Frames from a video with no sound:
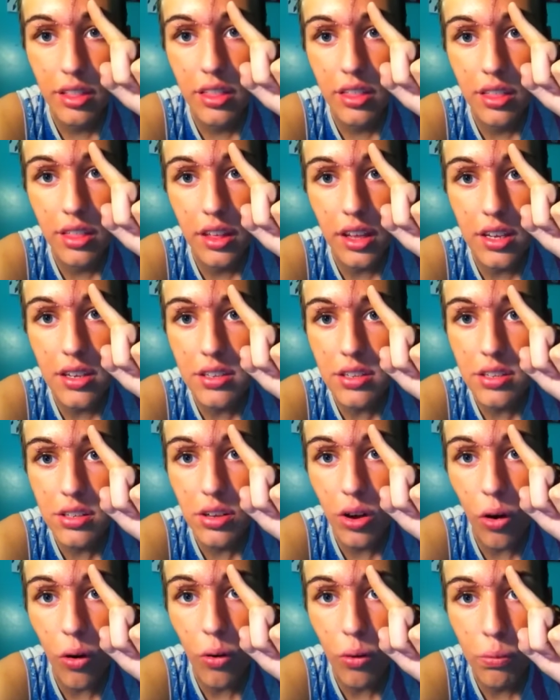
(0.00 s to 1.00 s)
this
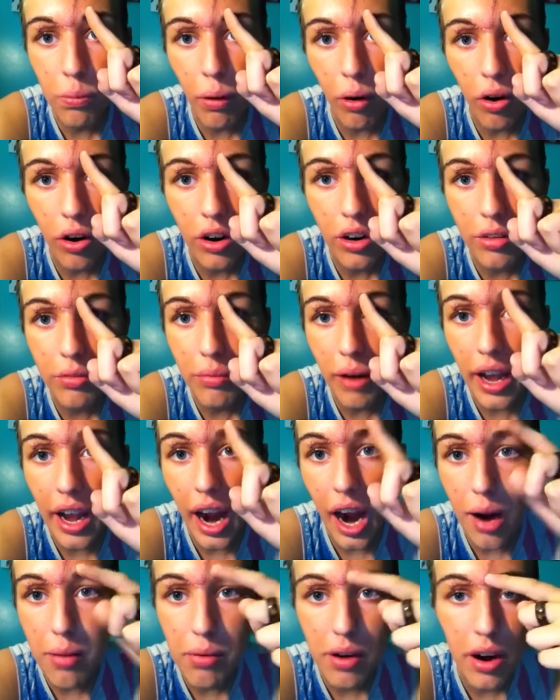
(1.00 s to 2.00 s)
whole part of
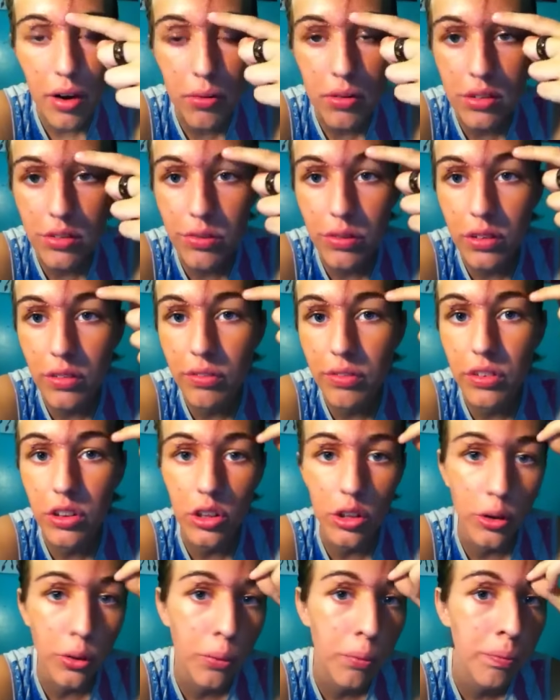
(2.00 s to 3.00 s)
my eyebrow was full of
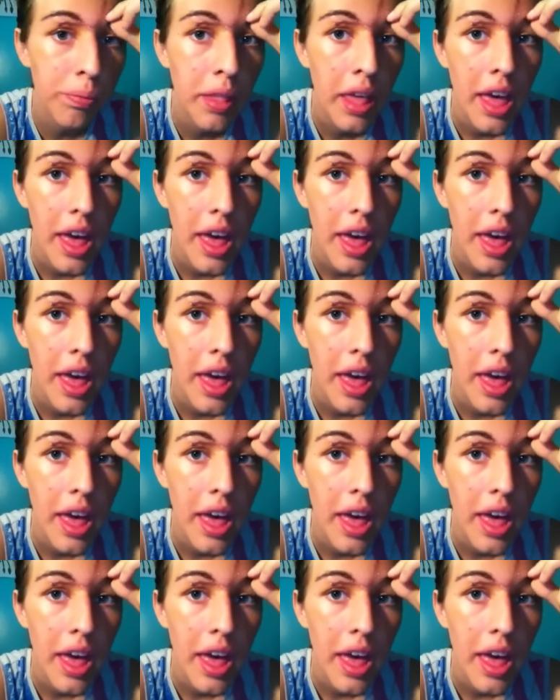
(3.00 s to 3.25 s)
glue.